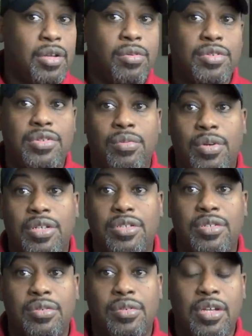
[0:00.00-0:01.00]
and go as you want
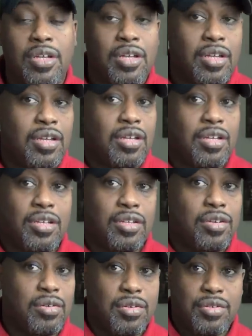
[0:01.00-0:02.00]
to, you
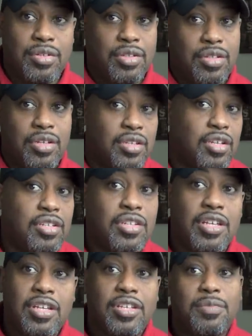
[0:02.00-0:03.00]
know, an, another
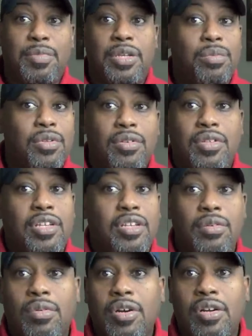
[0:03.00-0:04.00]
thing is people don't
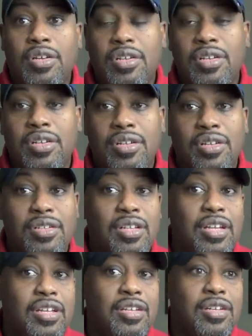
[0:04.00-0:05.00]
think you work
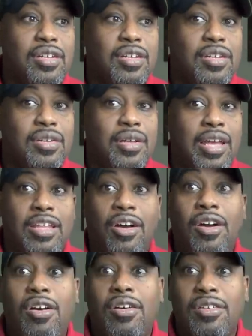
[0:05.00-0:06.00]
like uh, at
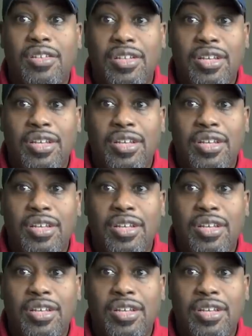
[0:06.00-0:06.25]
all.